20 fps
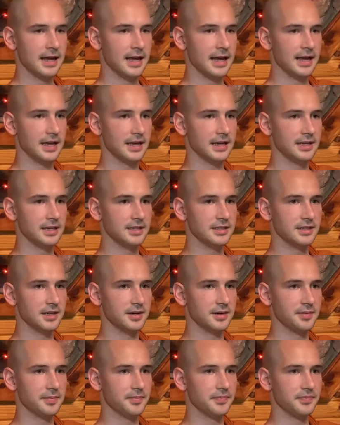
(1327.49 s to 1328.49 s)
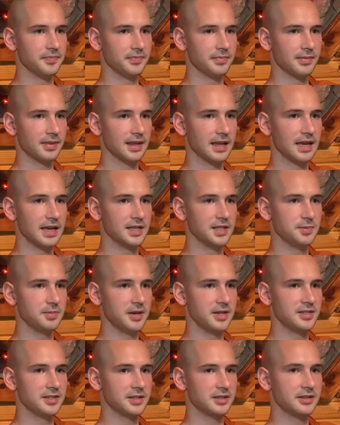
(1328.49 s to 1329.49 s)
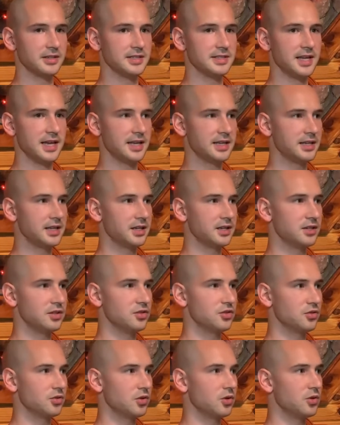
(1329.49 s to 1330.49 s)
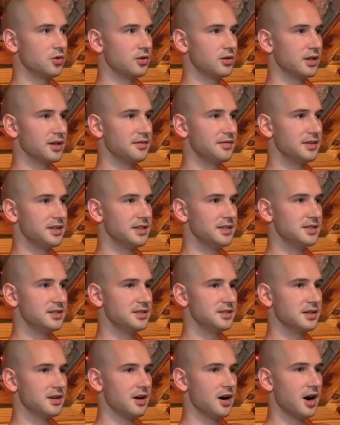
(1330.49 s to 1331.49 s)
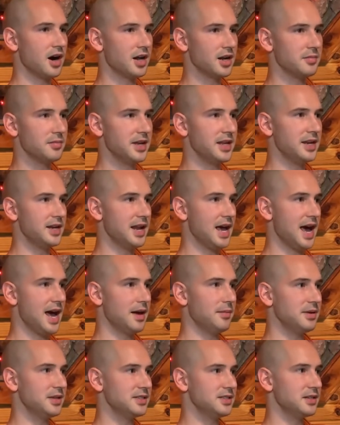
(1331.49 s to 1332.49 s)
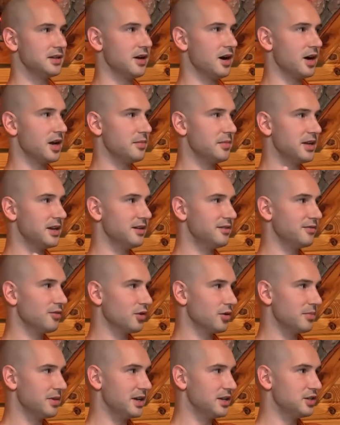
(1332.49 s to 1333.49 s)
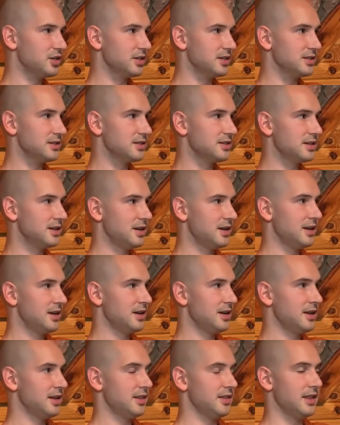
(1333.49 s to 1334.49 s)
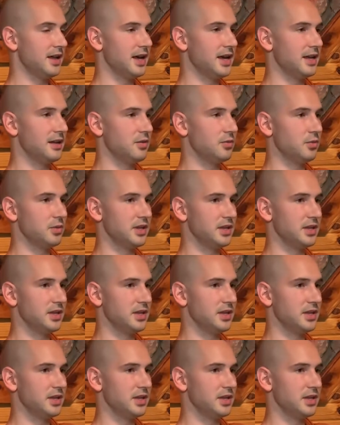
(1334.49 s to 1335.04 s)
And it's basically taking control of these automated habits and automated formations that